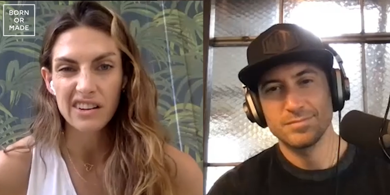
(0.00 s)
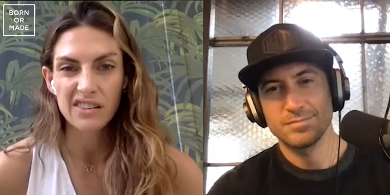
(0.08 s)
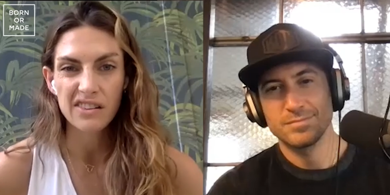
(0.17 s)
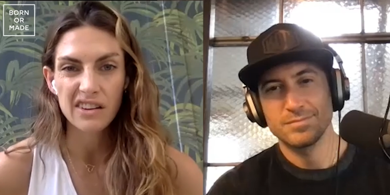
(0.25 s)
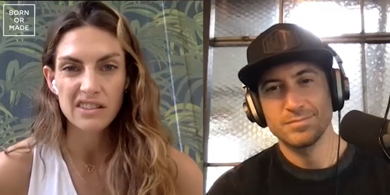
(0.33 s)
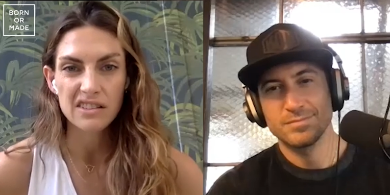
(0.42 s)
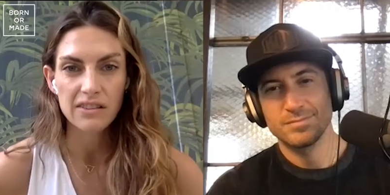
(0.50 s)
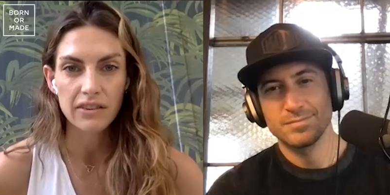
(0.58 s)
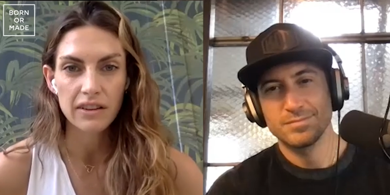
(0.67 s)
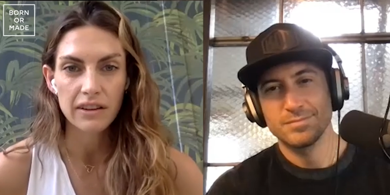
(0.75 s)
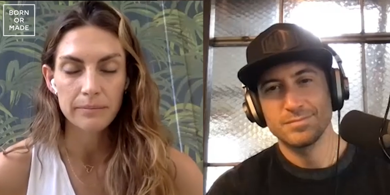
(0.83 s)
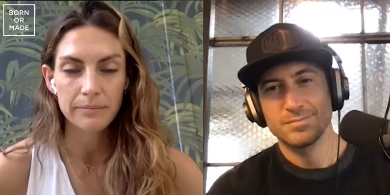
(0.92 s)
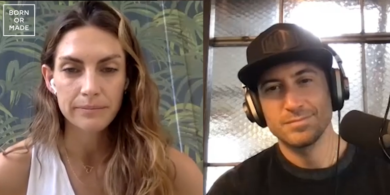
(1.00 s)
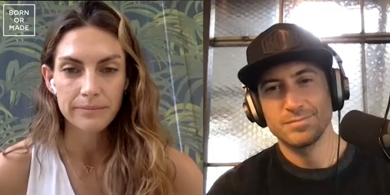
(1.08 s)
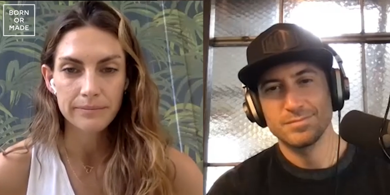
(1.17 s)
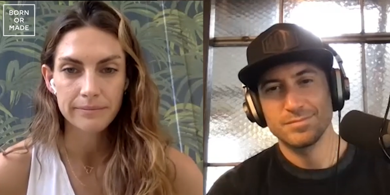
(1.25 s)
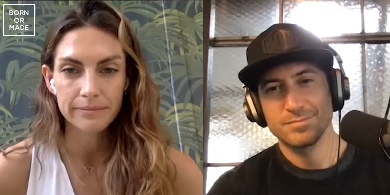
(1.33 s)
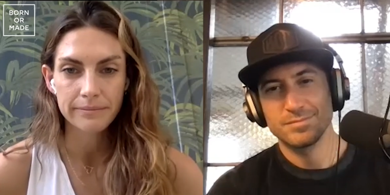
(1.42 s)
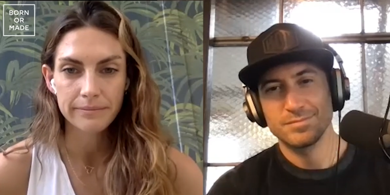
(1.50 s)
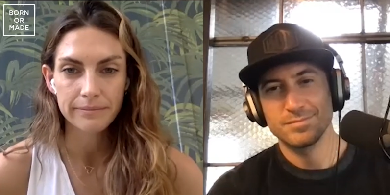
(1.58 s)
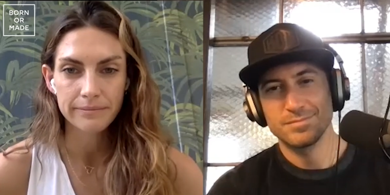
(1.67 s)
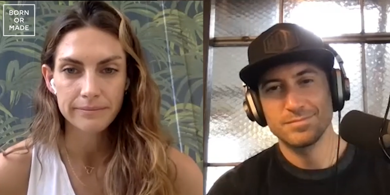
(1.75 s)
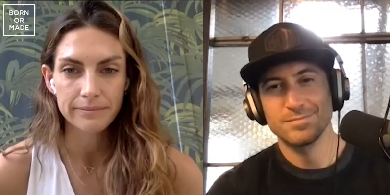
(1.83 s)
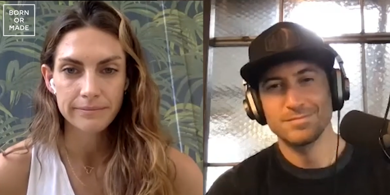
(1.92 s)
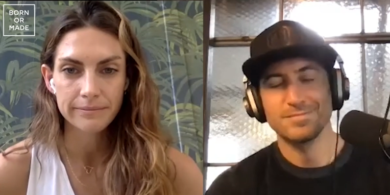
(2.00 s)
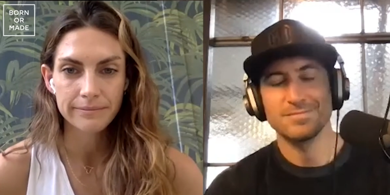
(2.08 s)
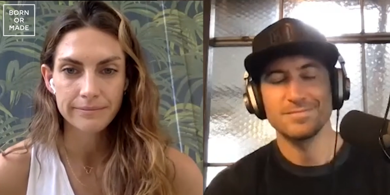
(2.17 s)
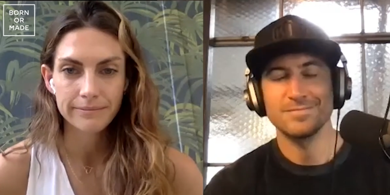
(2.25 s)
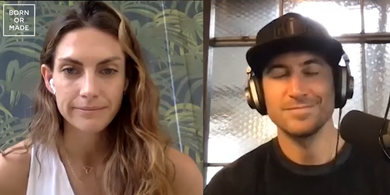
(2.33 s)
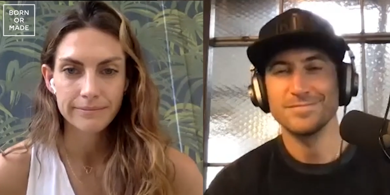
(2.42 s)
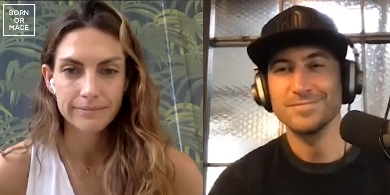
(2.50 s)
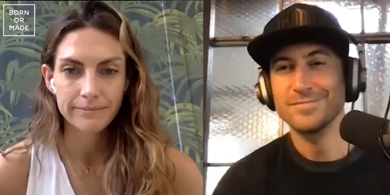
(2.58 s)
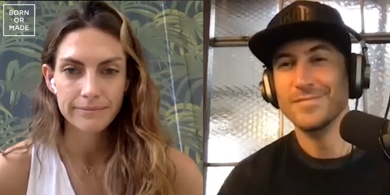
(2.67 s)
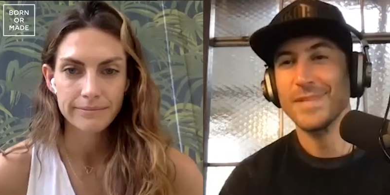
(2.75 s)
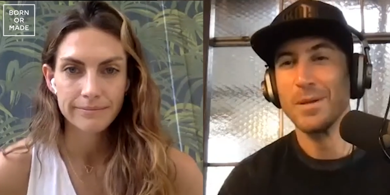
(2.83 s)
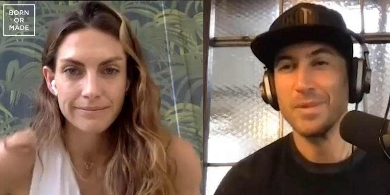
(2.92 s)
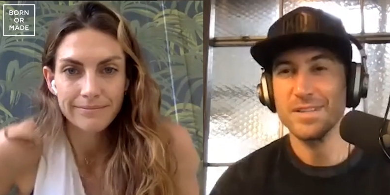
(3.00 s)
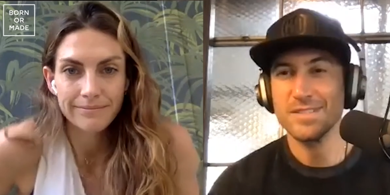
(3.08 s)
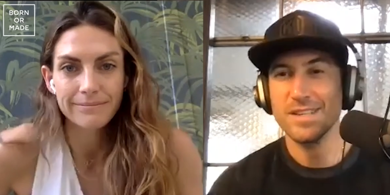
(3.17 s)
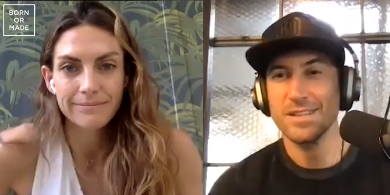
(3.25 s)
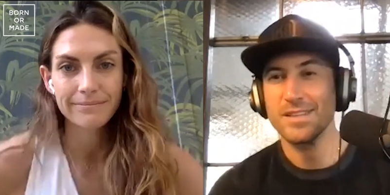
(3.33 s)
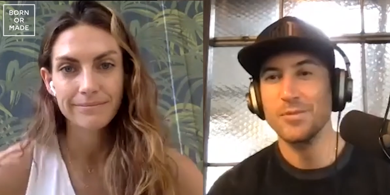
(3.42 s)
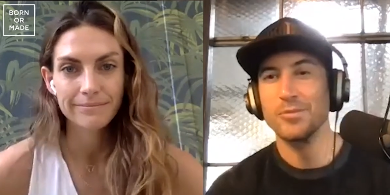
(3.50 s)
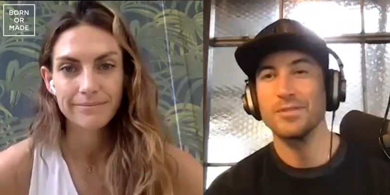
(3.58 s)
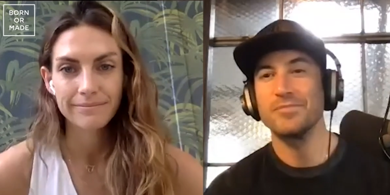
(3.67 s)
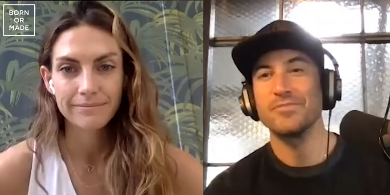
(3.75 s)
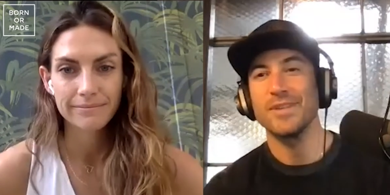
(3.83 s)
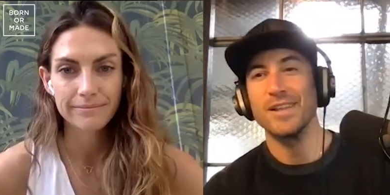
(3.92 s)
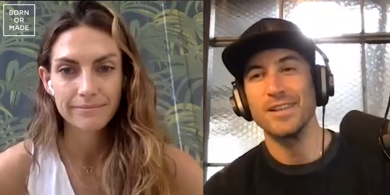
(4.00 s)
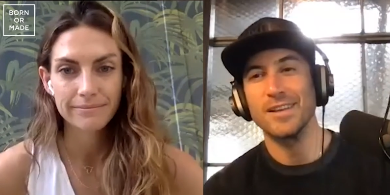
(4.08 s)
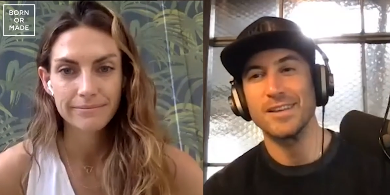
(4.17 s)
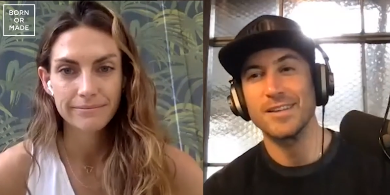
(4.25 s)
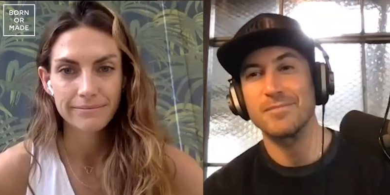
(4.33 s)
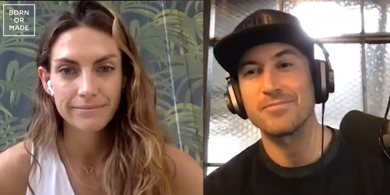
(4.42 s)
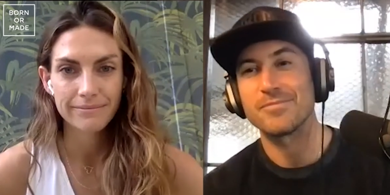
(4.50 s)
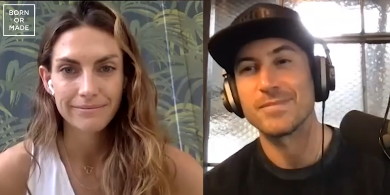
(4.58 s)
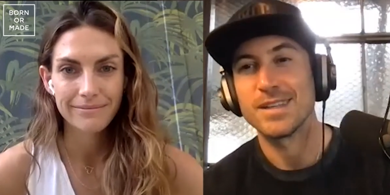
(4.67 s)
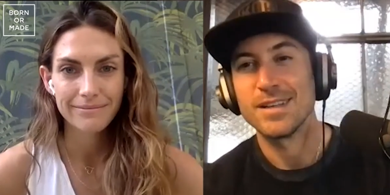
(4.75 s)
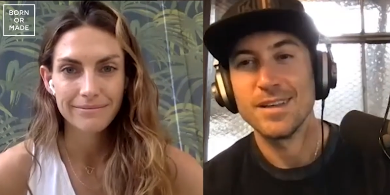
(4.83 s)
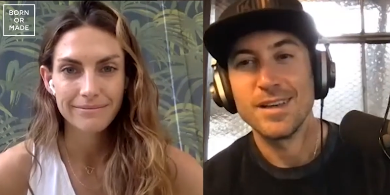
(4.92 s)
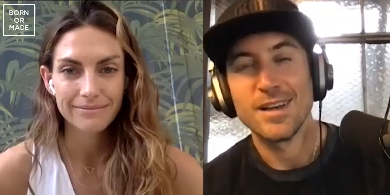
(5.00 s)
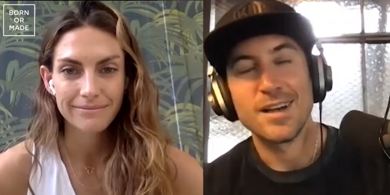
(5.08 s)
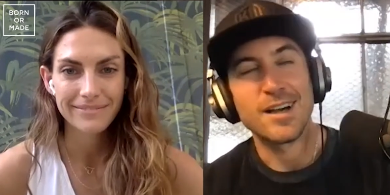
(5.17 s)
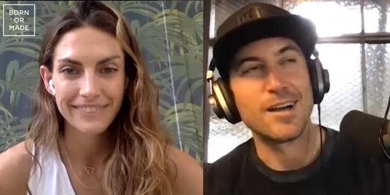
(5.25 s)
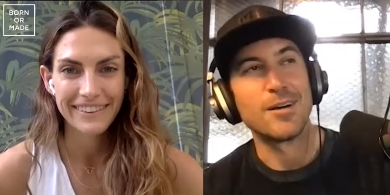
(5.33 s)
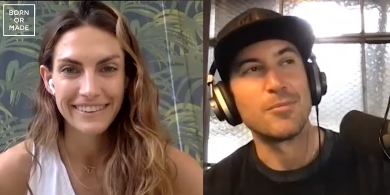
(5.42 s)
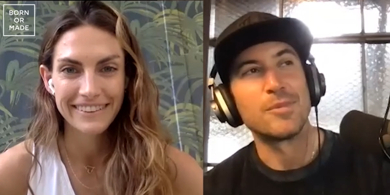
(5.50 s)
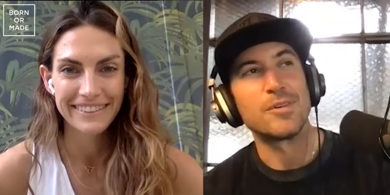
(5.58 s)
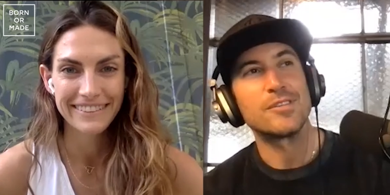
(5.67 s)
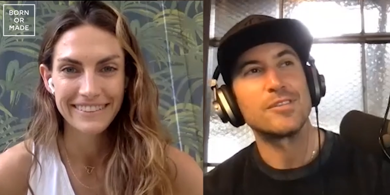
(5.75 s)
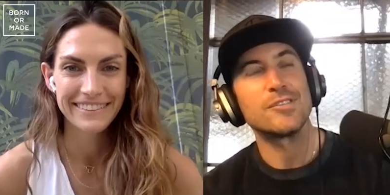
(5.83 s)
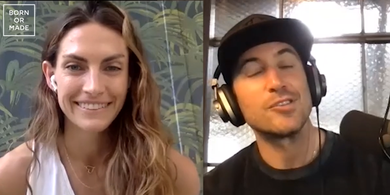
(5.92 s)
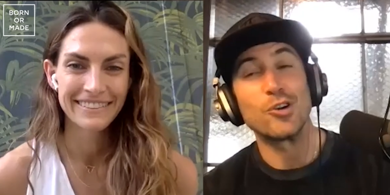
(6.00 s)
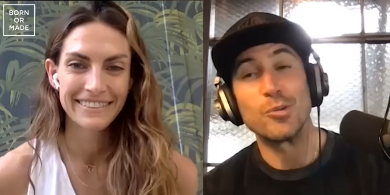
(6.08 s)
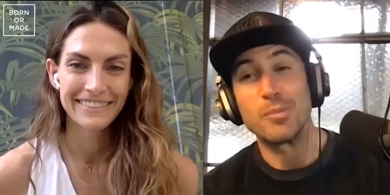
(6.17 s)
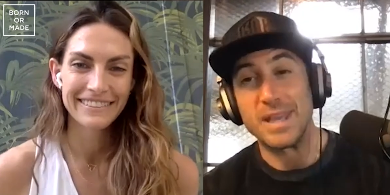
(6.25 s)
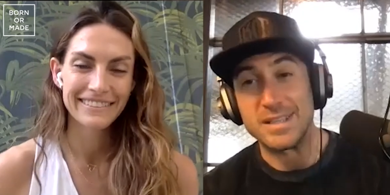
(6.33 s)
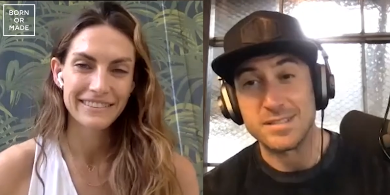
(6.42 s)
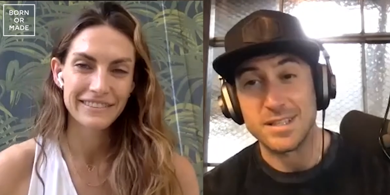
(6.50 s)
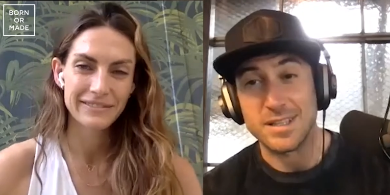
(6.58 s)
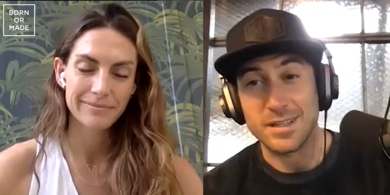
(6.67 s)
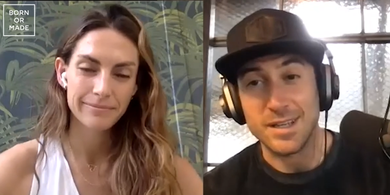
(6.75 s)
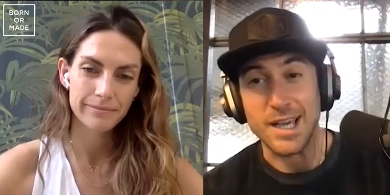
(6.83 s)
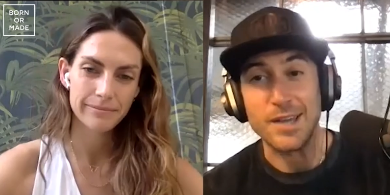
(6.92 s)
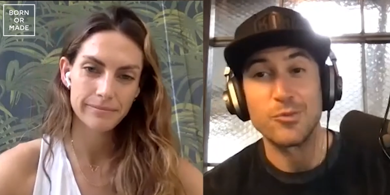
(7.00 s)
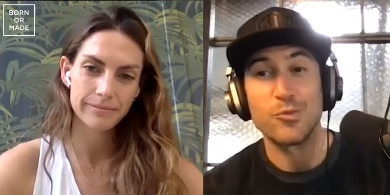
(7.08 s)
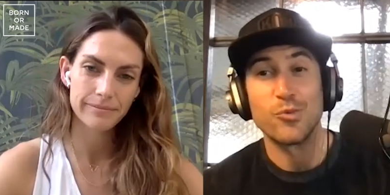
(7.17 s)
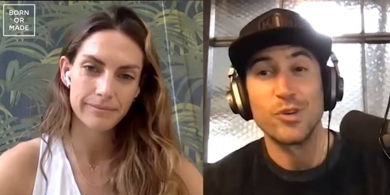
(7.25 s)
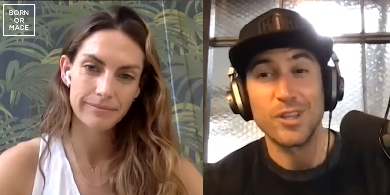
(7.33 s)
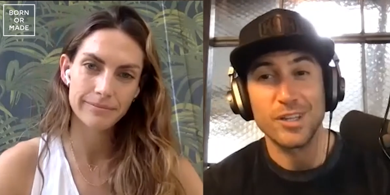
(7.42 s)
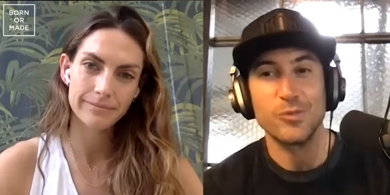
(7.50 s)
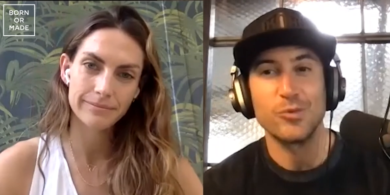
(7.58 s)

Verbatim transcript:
Speaker 1: to do things differently.
Speaker 2: Hmm. I'm going to take that one. I like it. Um, you're amazing. I really,